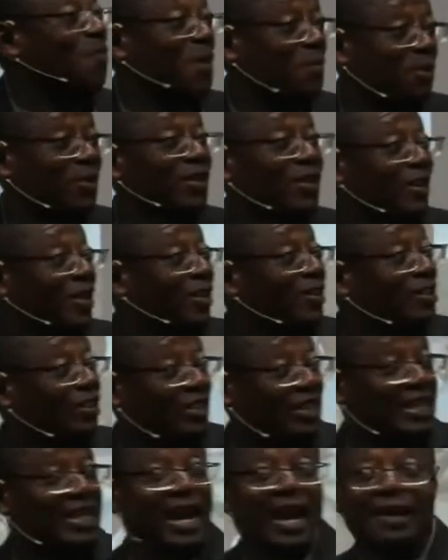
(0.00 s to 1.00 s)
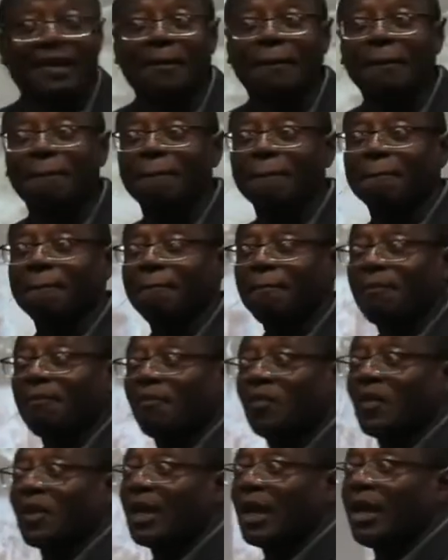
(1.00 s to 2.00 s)
people did not see that.
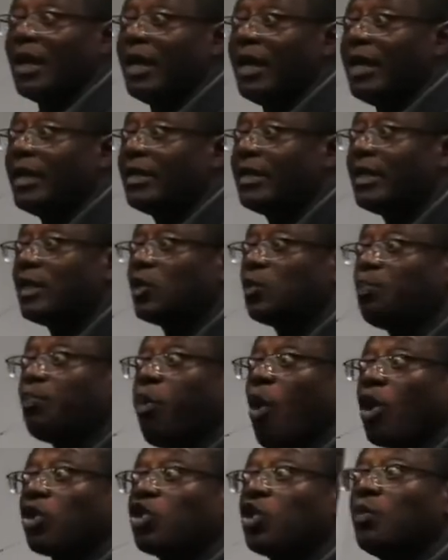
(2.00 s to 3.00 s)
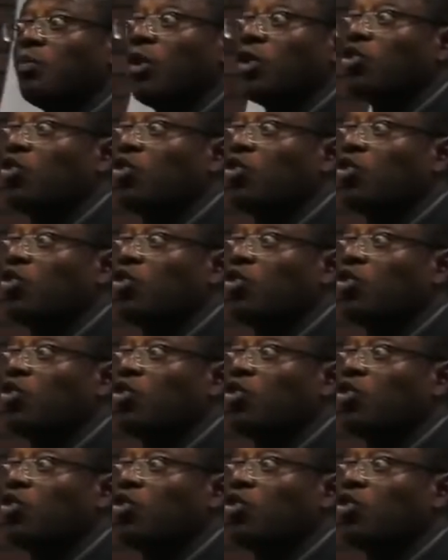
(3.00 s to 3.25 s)
It is possible